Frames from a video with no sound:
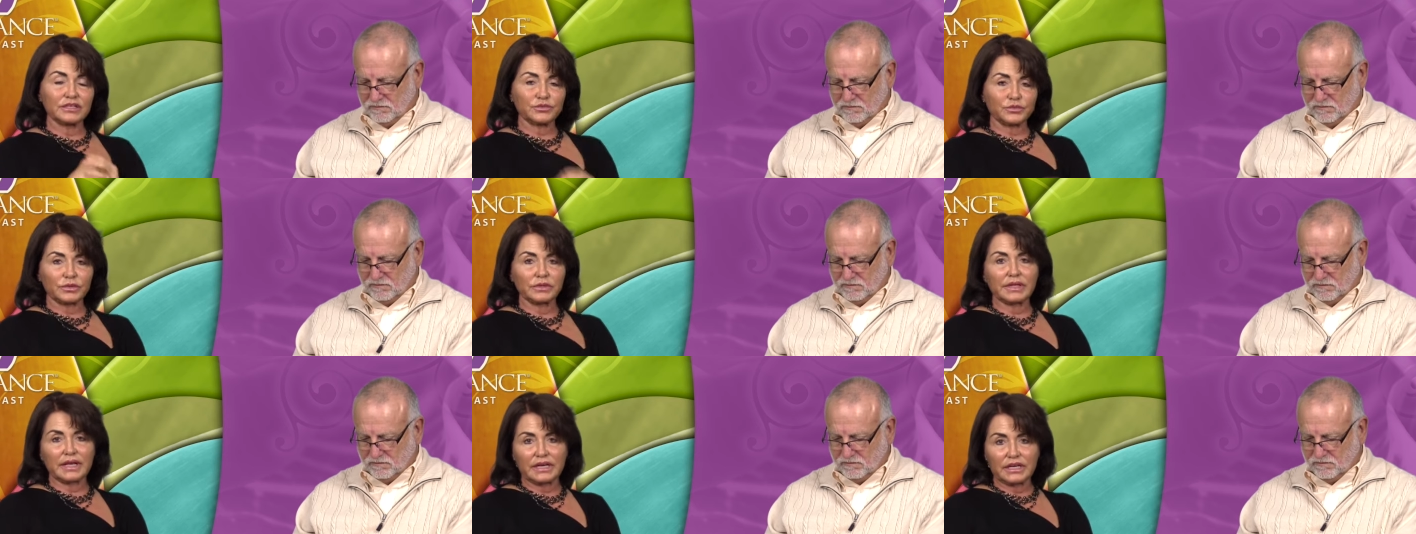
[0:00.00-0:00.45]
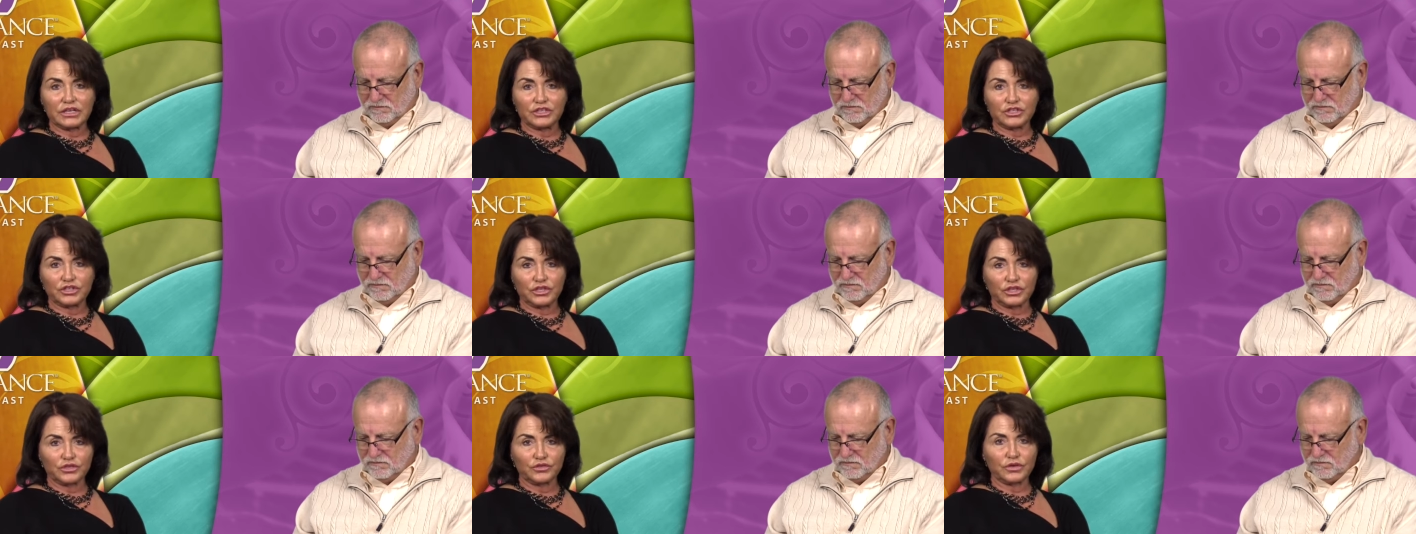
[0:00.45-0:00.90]
Speaker 1: it's
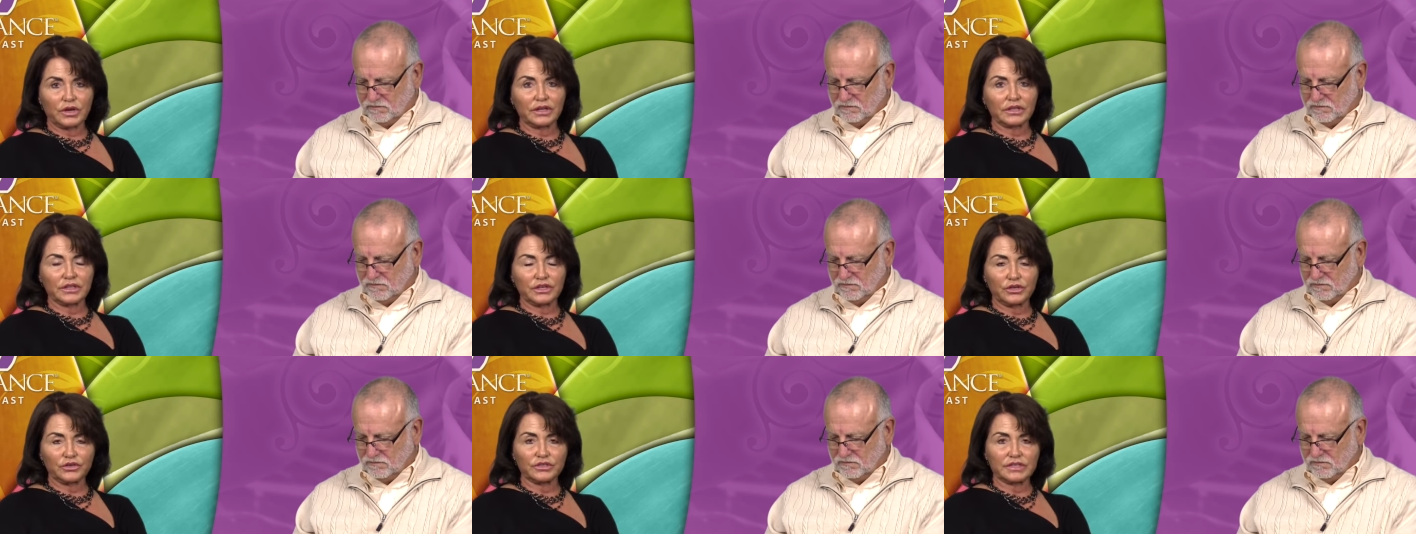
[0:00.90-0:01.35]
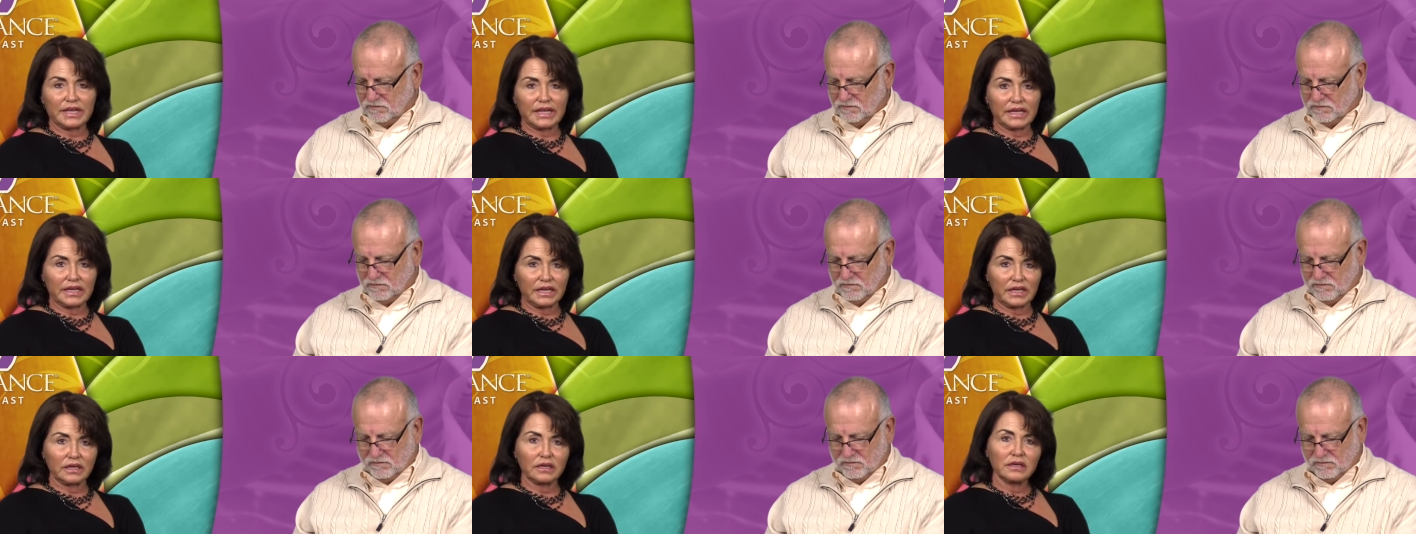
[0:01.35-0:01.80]
related to the drug that you're
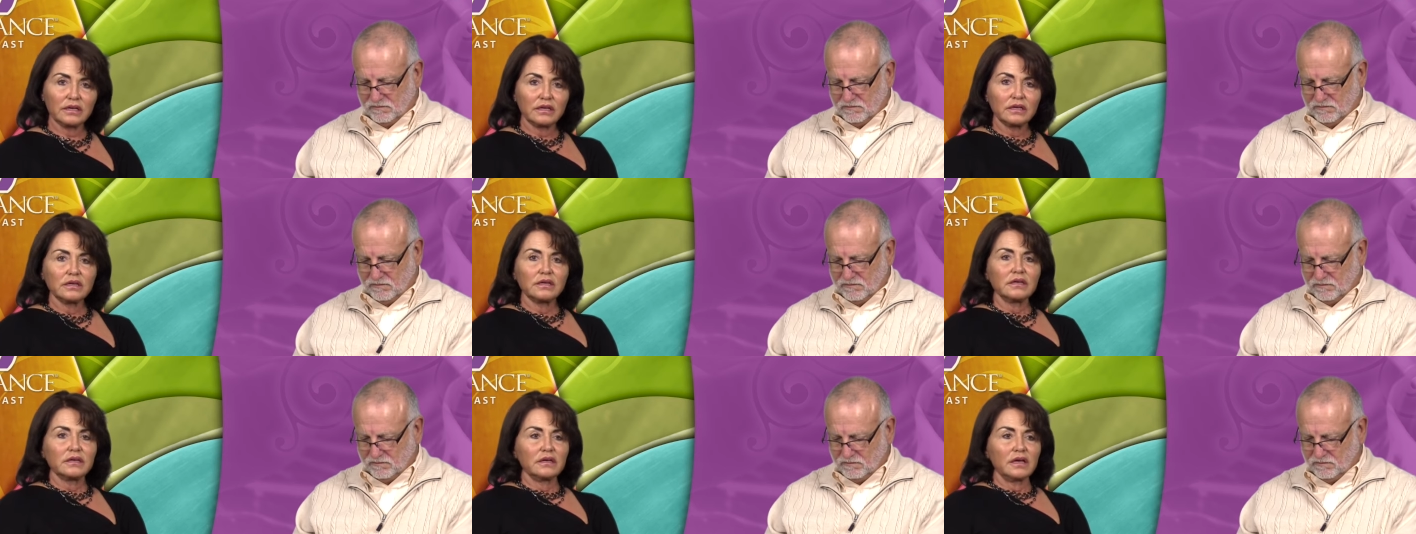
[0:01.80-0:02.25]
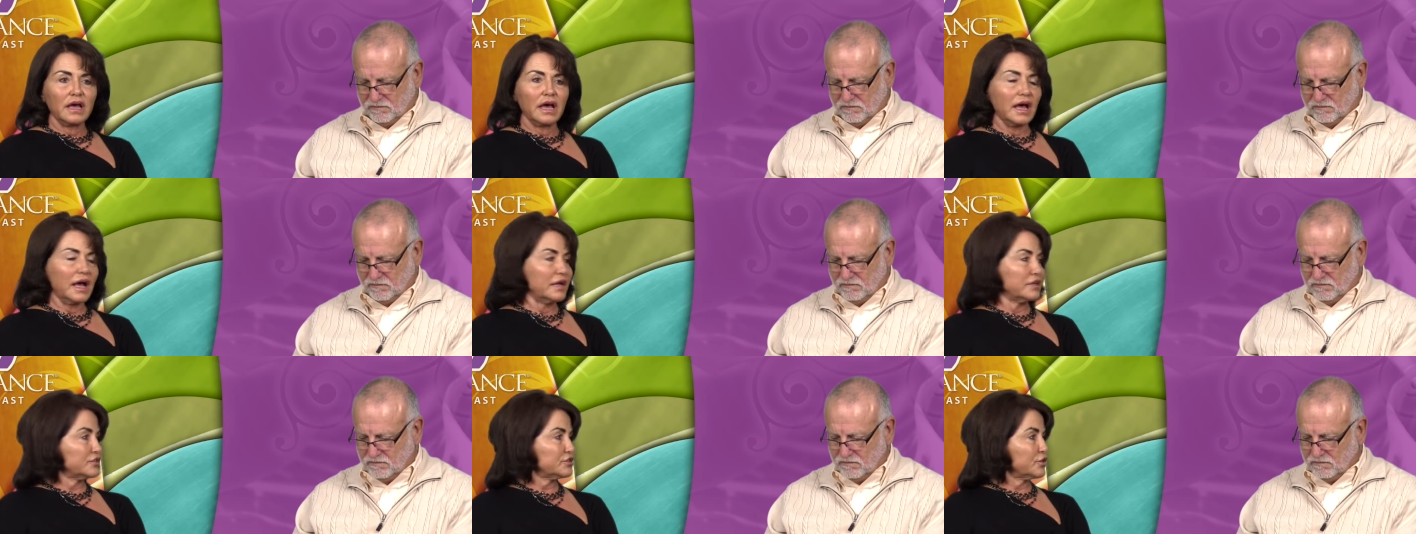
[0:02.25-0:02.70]
taking
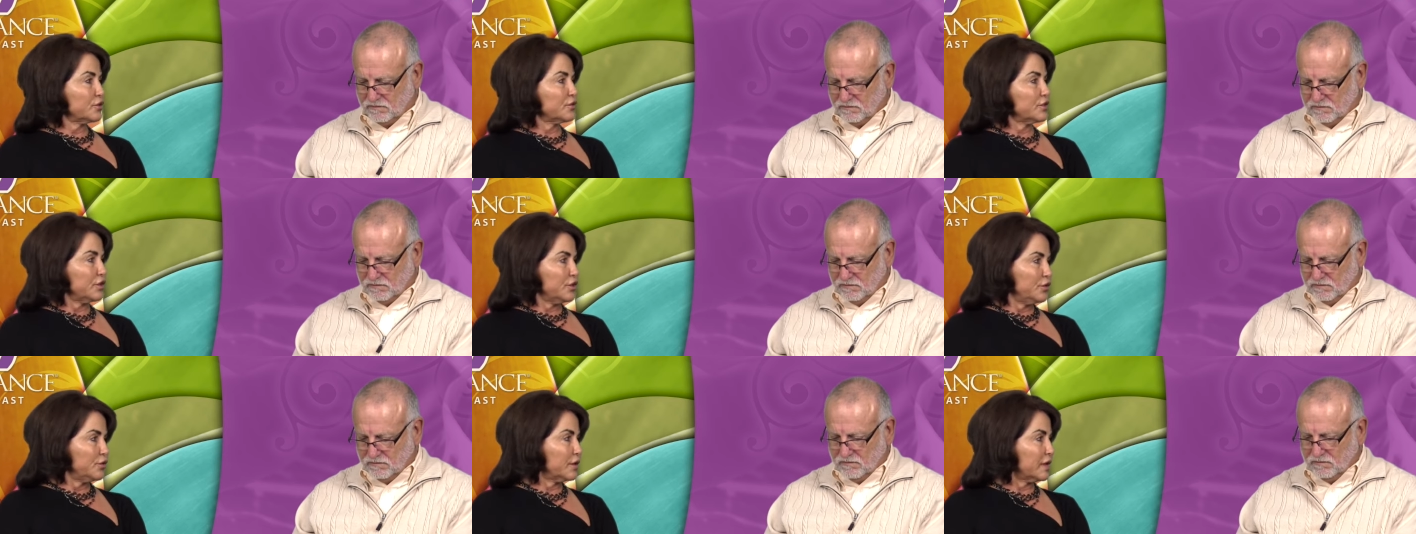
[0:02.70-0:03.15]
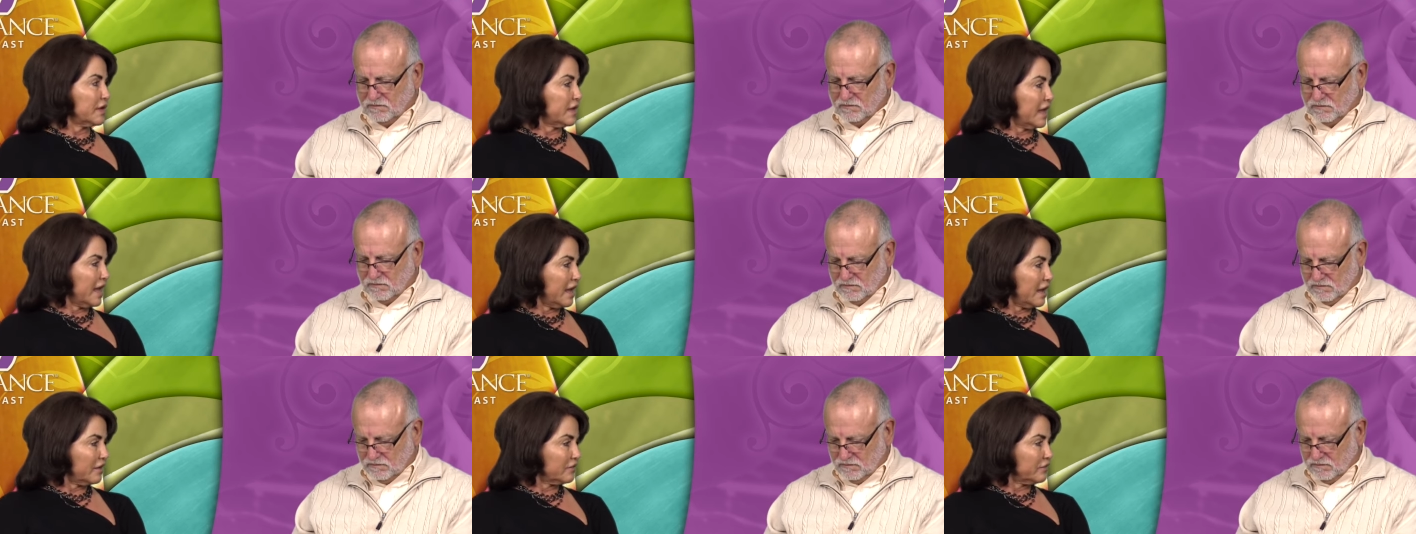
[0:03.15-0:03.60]
uh, so that you
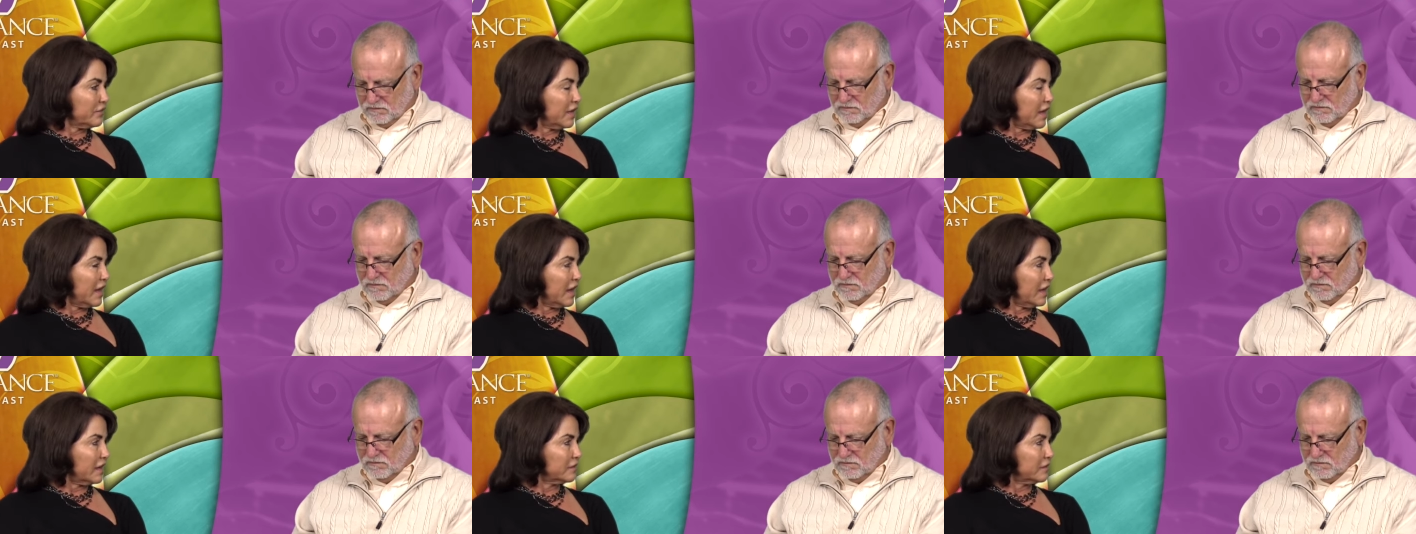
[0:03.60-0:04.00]
can have.